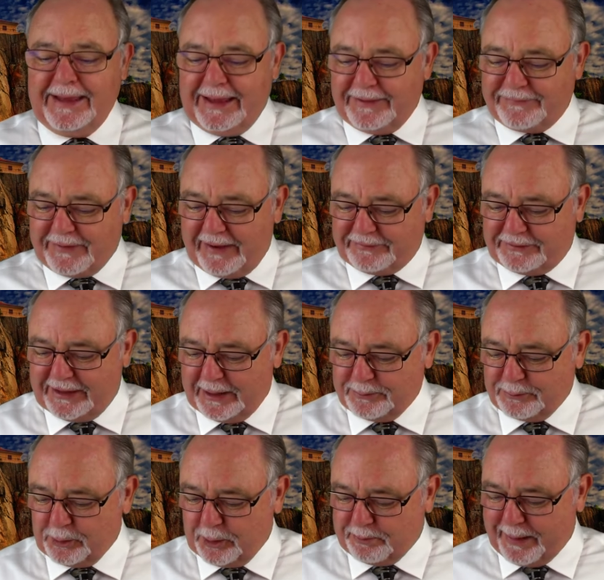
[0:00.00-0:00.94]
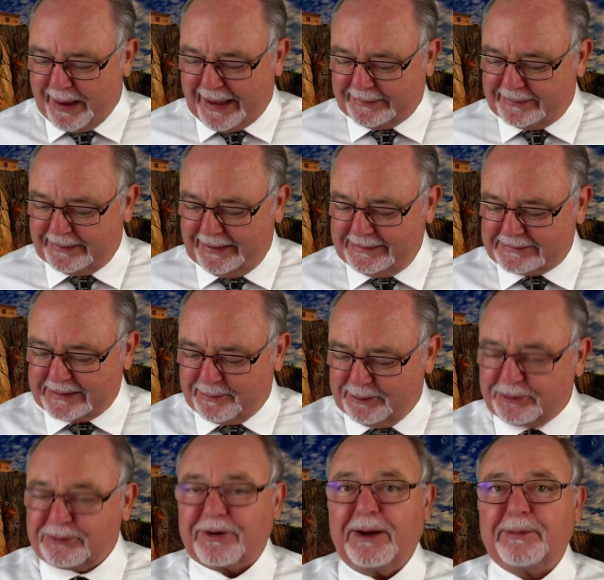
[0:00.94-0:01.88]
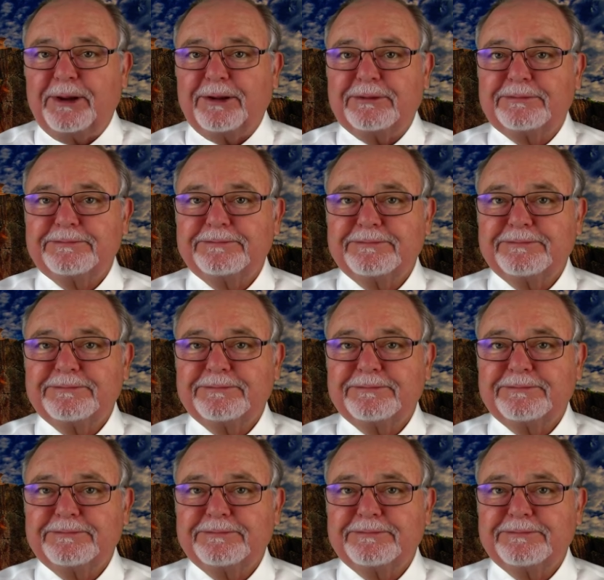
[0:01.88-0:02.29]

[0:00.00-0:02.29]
If I've done more bad things, I'm in trouble.